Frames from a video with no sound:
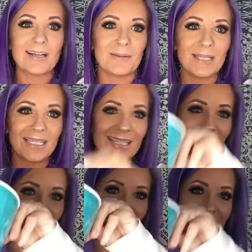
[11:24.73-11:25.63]
and
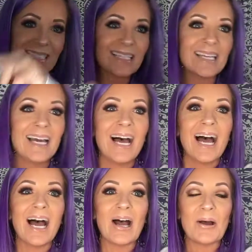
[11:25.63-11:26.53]
obviously
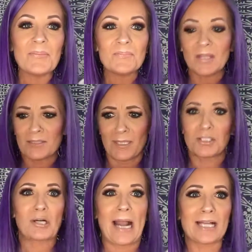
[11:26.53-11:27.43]
it's my
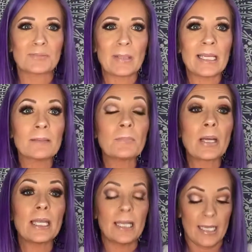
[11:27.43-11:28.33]
trash bin,
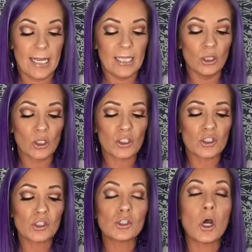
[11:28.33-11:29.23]
but it looks
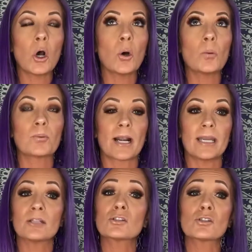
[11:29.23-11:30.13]
so
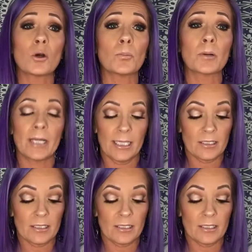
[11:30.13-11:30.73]
bright and so pretty.